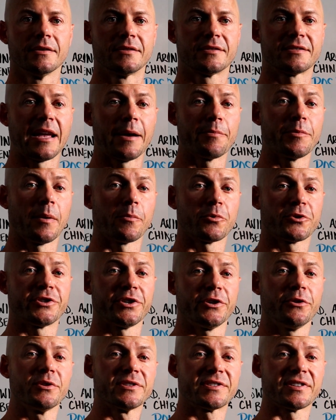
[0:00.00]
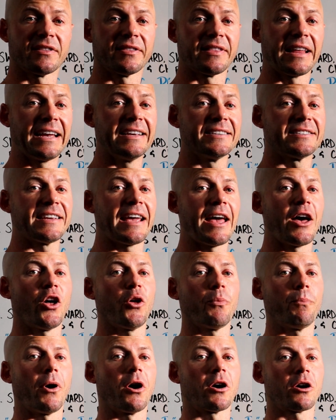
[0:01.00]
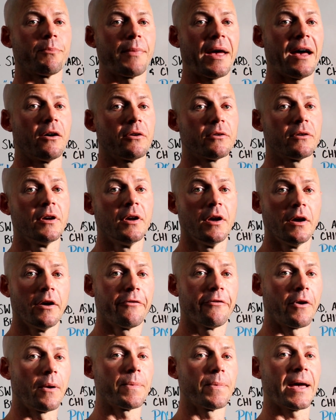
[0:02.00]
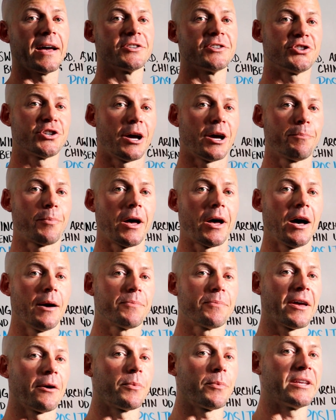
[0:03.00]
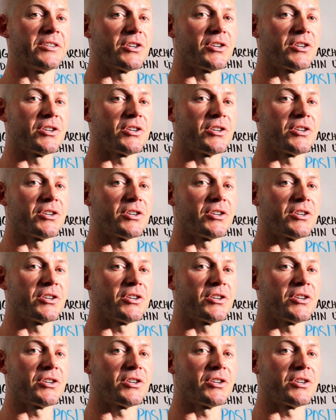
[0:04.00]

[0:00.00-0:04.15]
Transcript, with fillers: Step number two is the lazy L bar mount. From that jump up that we